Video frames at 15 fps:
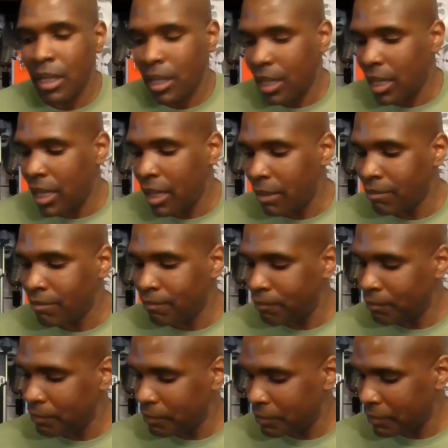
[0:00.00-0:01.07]
Like
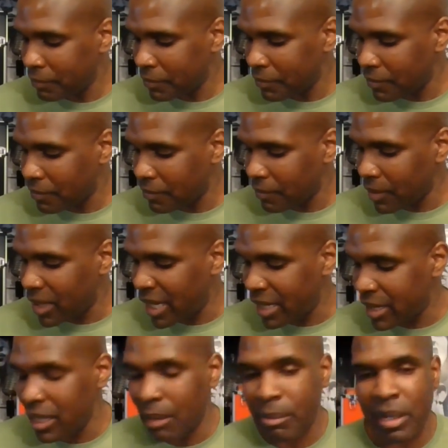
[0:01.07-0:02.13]
I
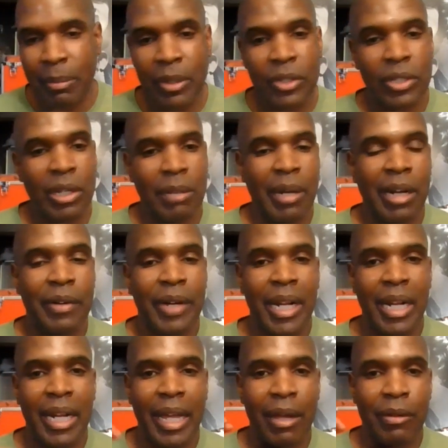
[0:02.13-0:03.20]
said, I pretty much took my
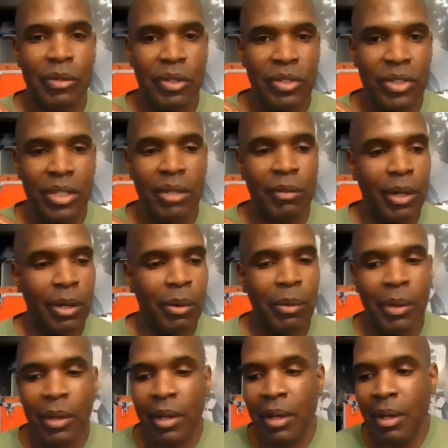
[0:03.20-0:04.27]
credit down to
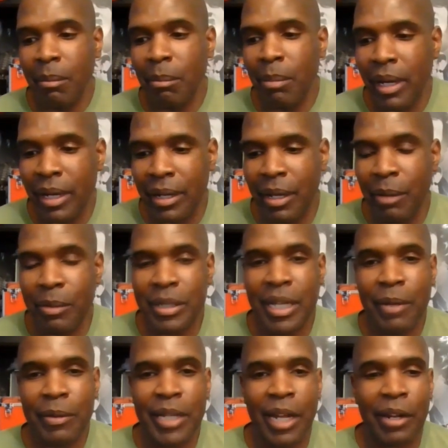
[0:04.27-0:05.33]
zero, but it was
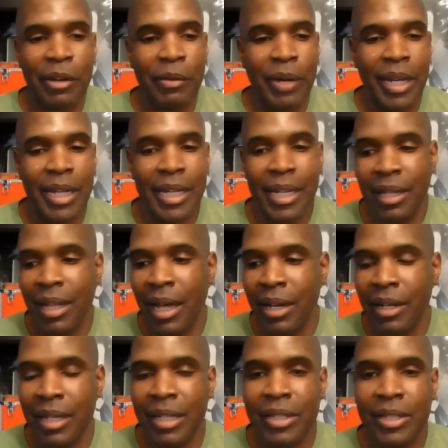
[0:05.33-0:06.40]
kind of great getting a lot
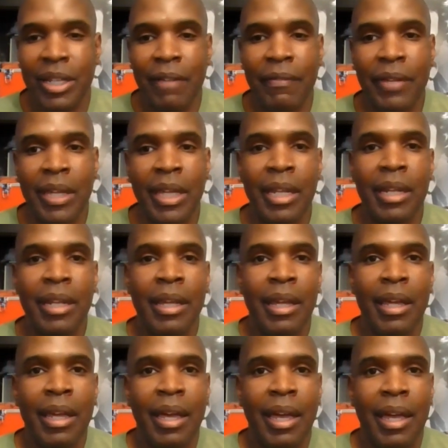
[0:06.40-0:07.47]
of neat stuff in.
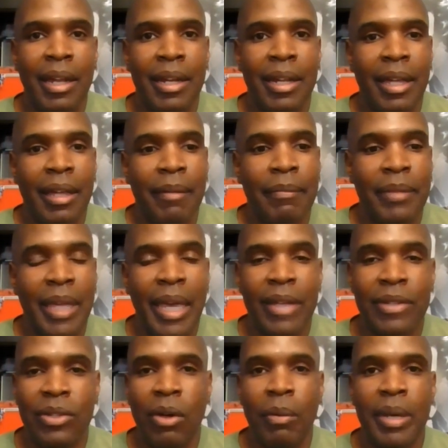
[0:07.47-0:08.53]
And yeah,
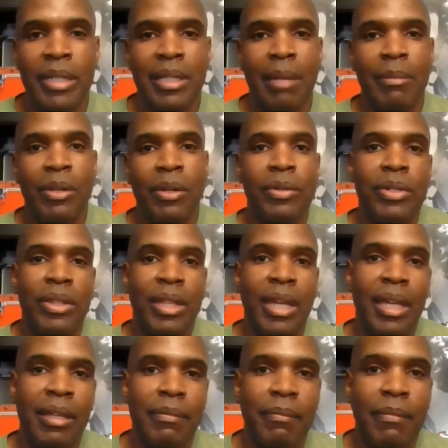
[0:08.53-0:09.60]
as always, let me know what you
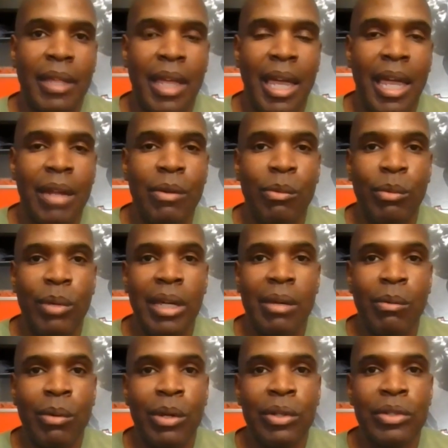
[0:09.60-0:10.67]
think, and
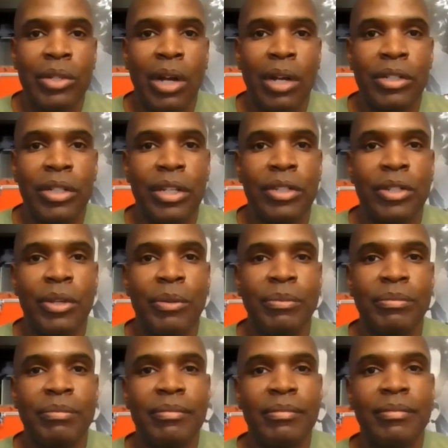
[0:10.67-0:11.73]
we will talk to you soon.
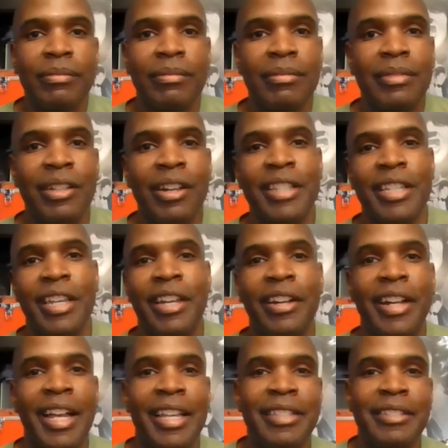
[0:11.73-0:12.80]
All right, take
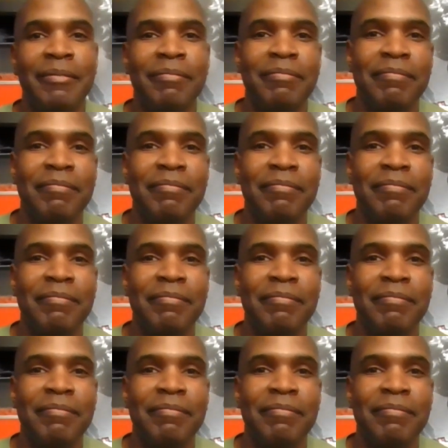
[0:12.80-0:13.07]
care, guys.